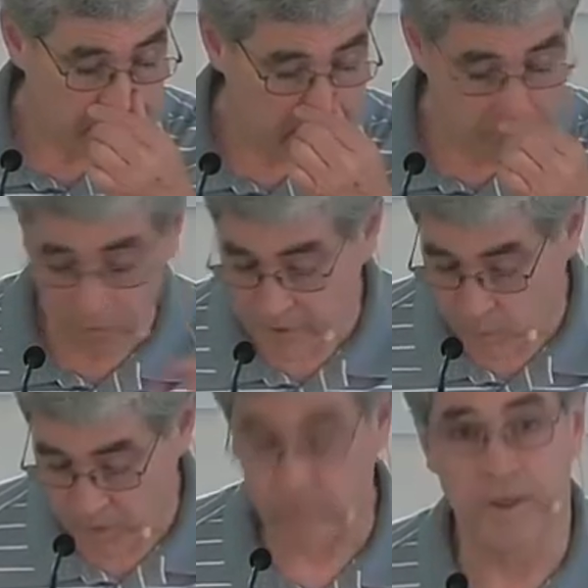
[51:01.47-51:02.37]
Very
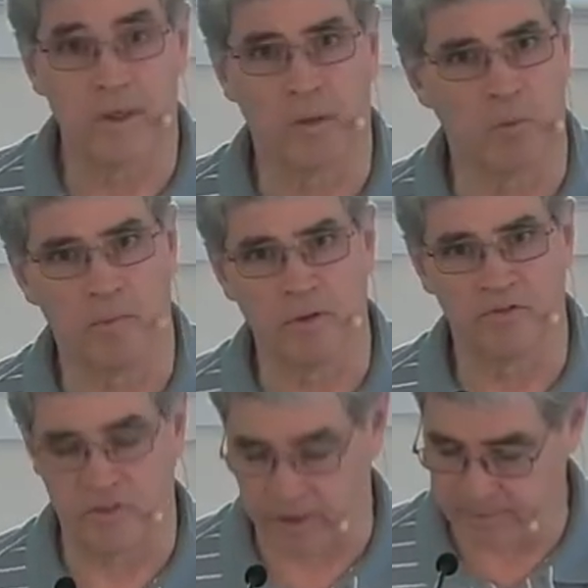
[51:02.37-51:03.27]
quickly here, I'm
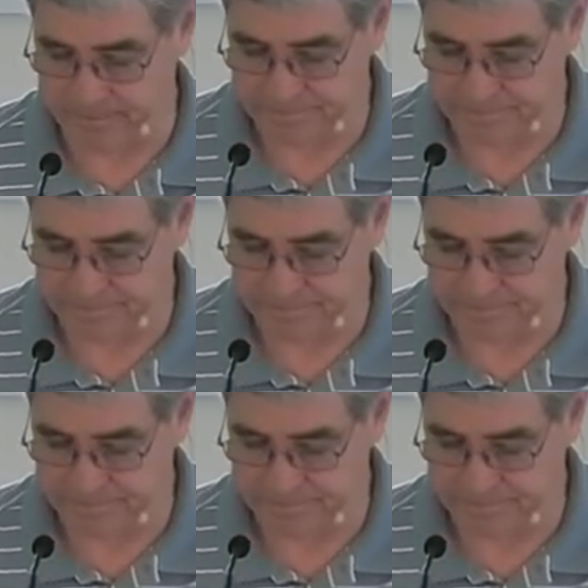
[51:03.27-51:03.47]
almost done.